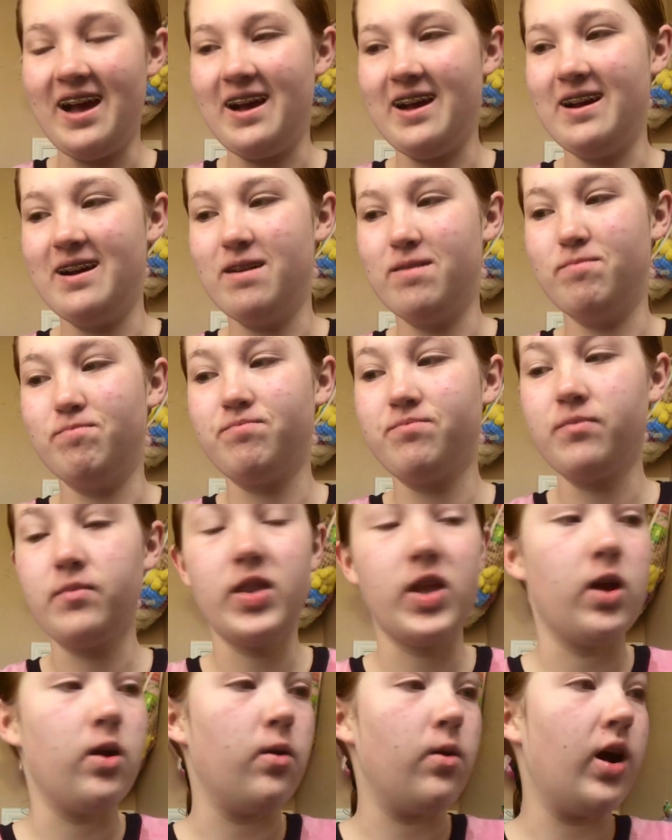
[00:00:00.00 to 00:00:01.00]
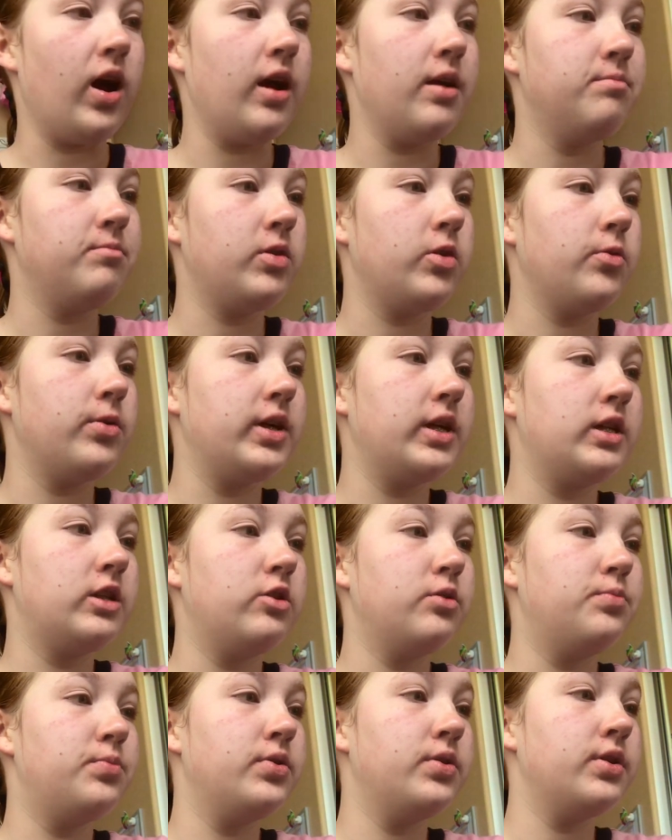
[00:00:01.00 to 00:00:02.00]
I'm going
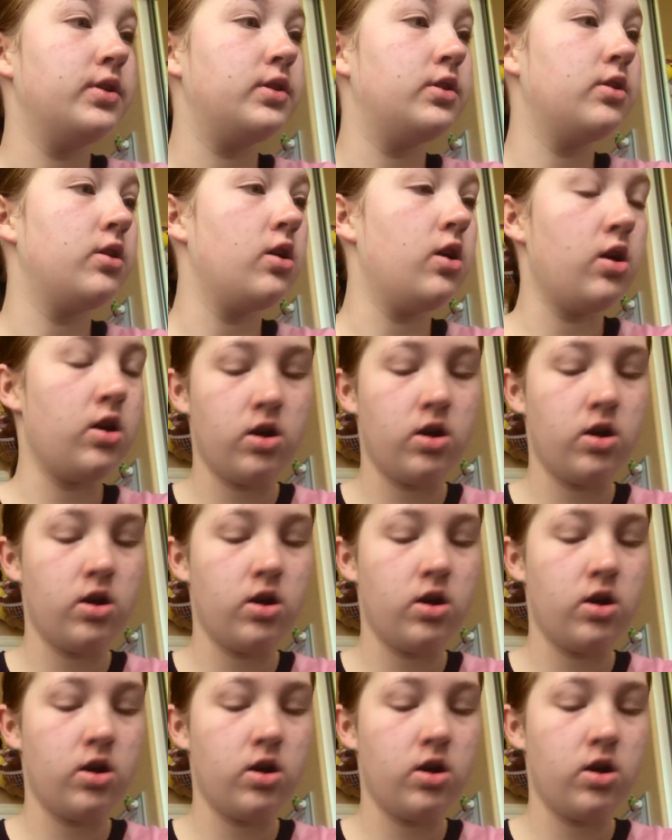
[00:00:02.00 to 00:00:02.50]
to put